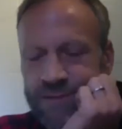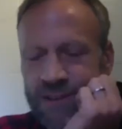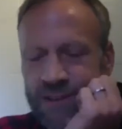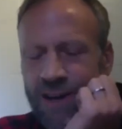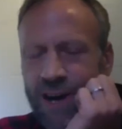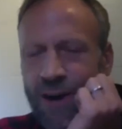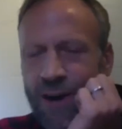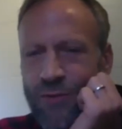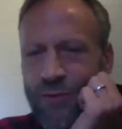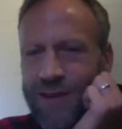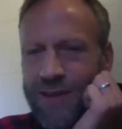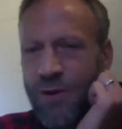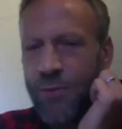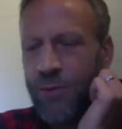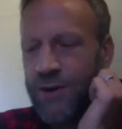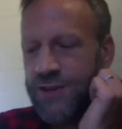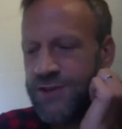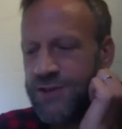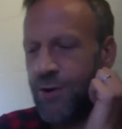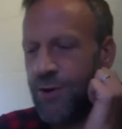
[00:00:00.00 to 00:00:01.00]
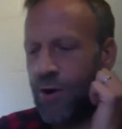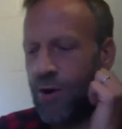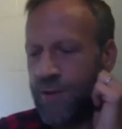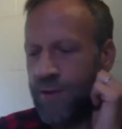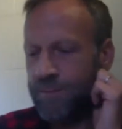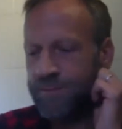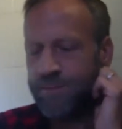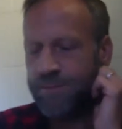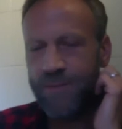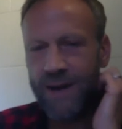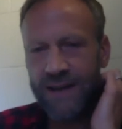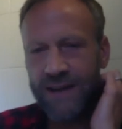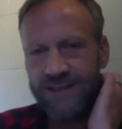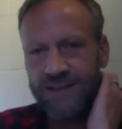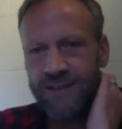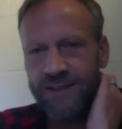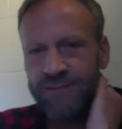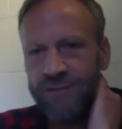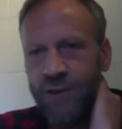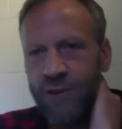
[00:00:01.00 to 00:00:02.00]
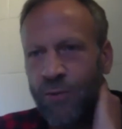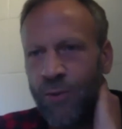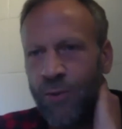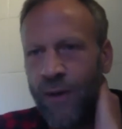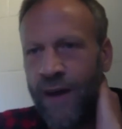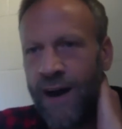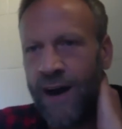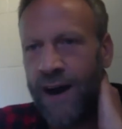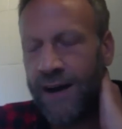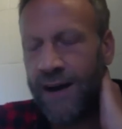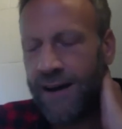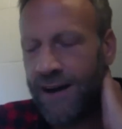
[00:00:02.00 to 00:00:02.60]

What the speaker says: I really wish you all the best of luck with that.